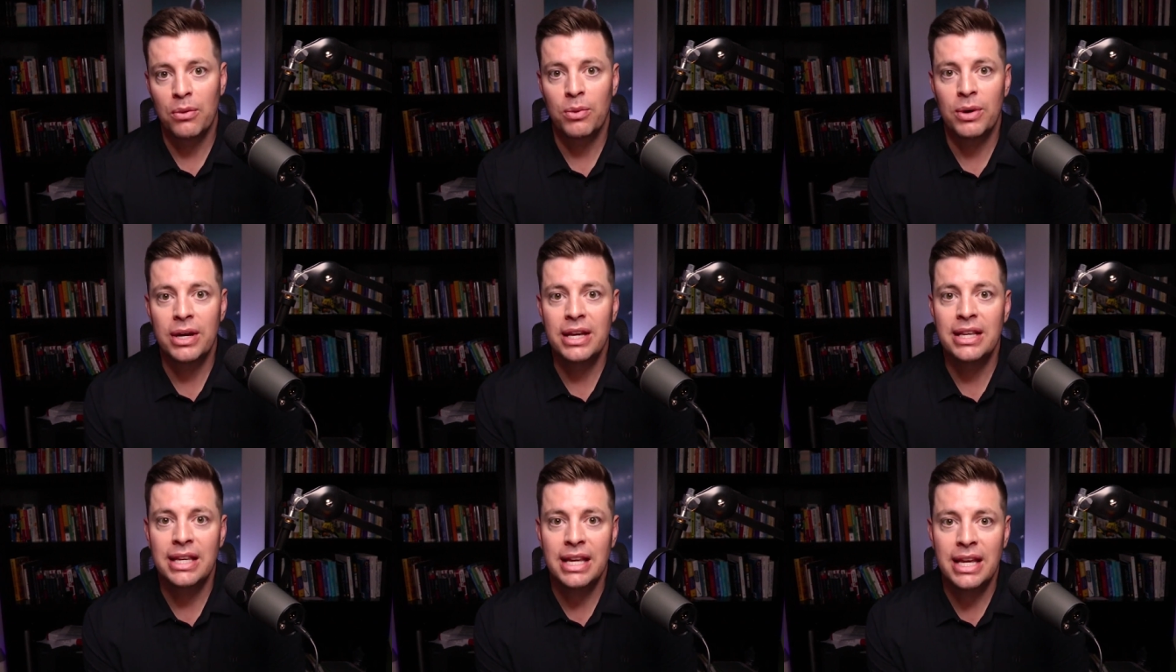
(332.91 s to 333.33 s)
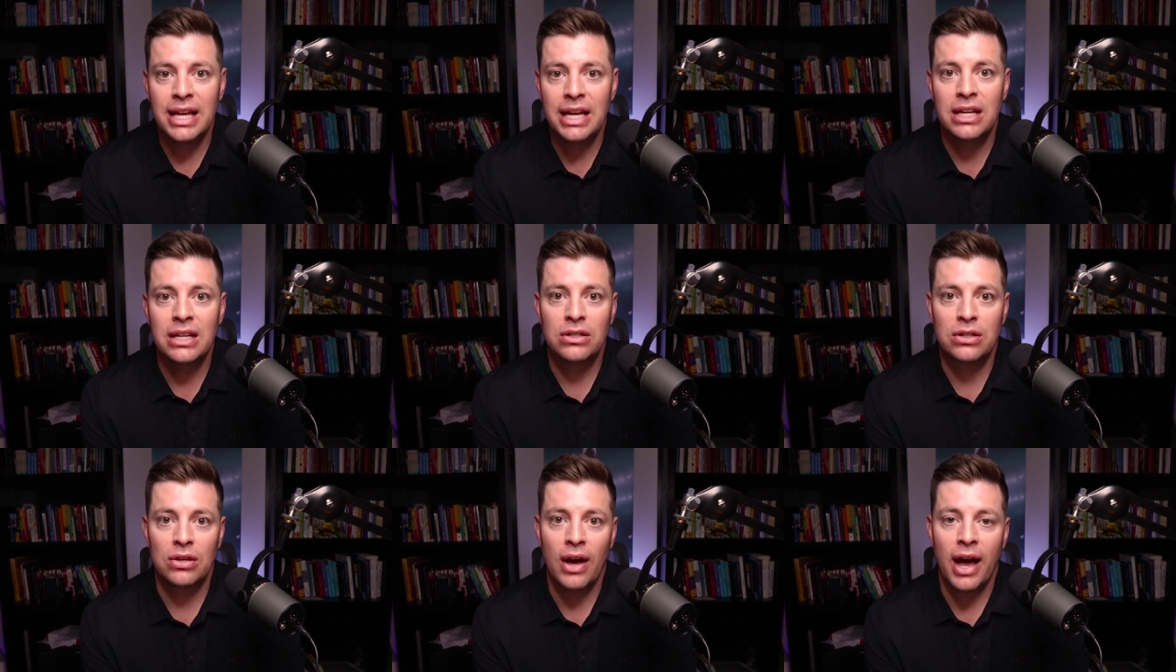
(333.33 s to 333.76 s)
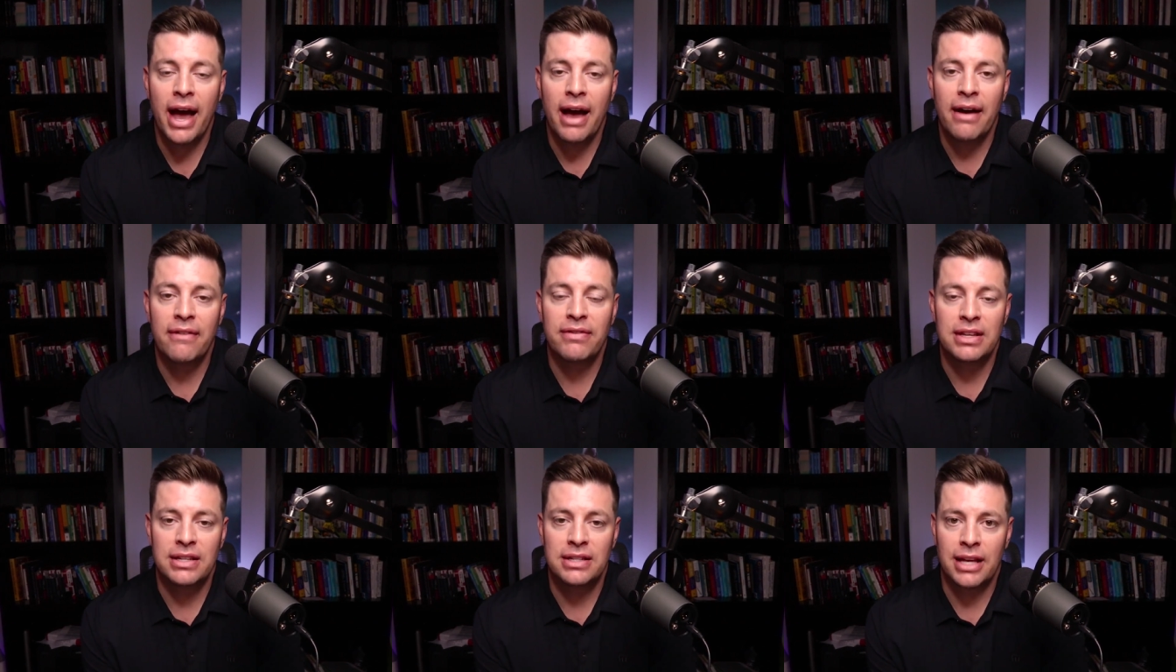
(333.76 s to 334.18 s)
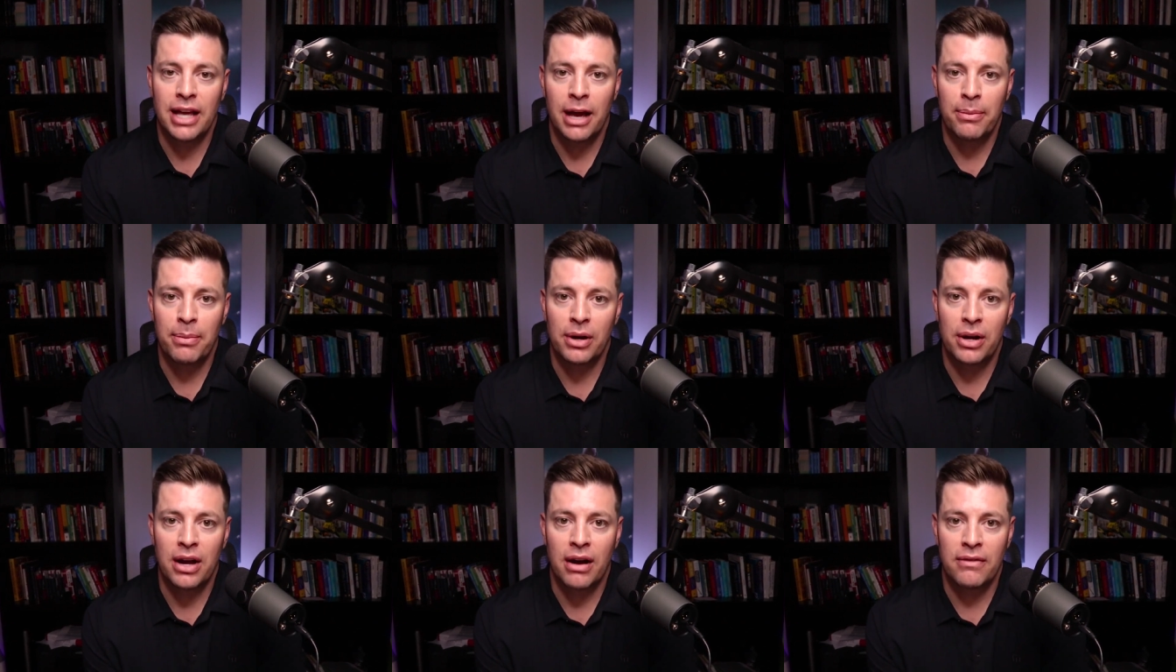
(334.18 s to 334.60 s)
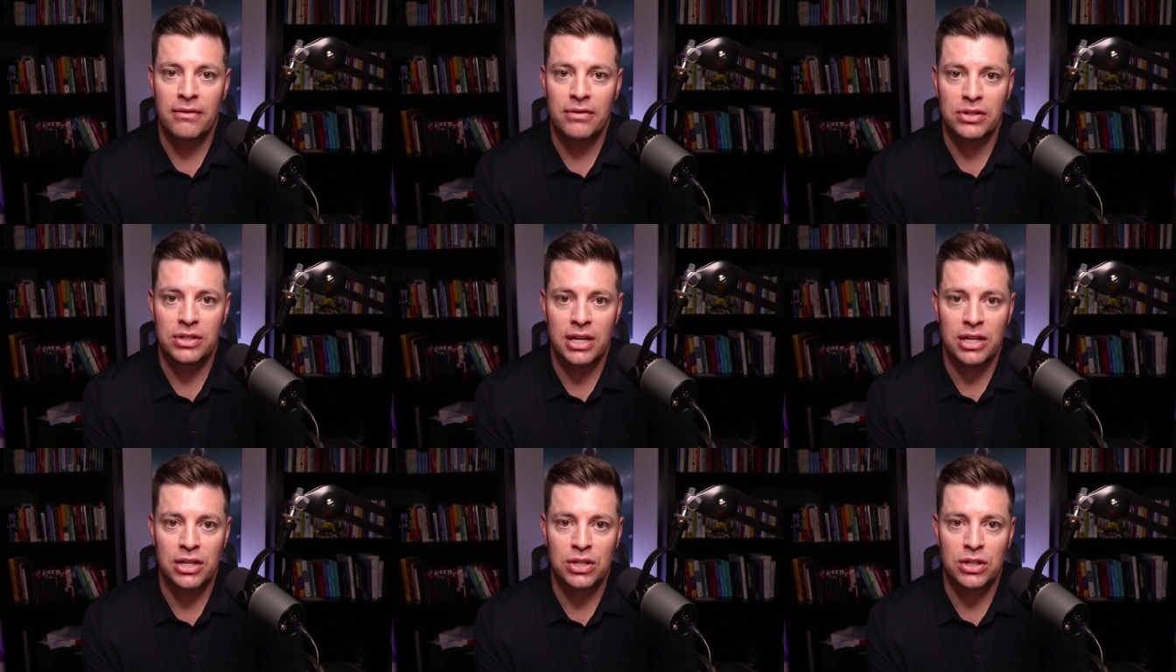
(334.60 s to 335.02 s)
We need to have these type of
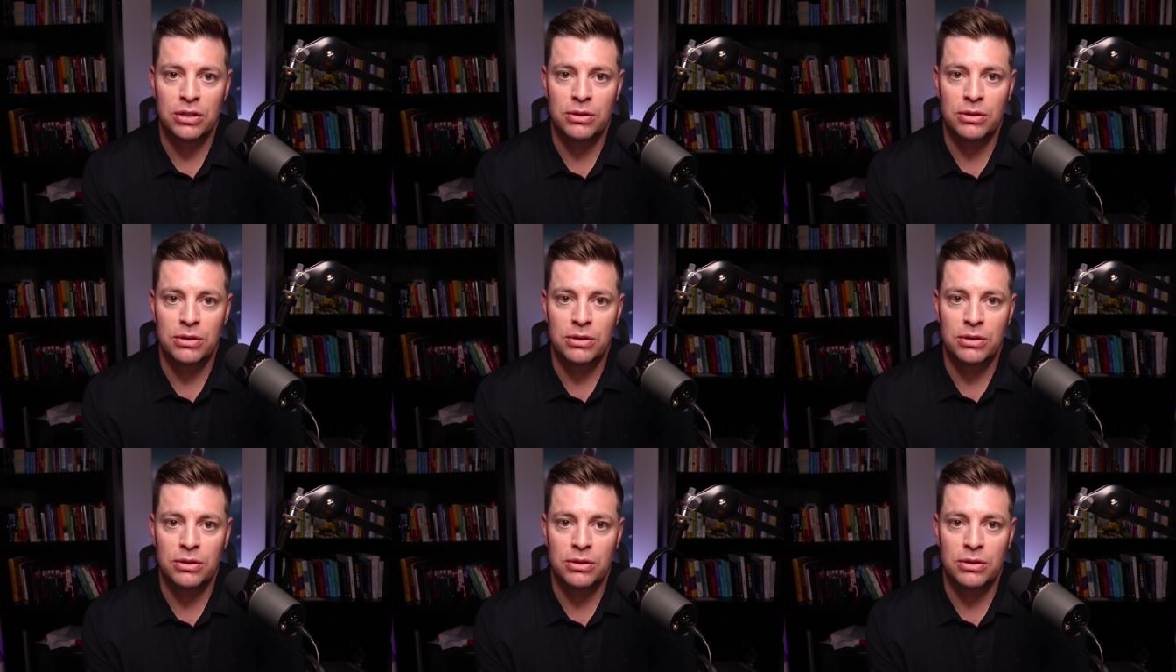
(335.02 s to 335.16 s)
conversations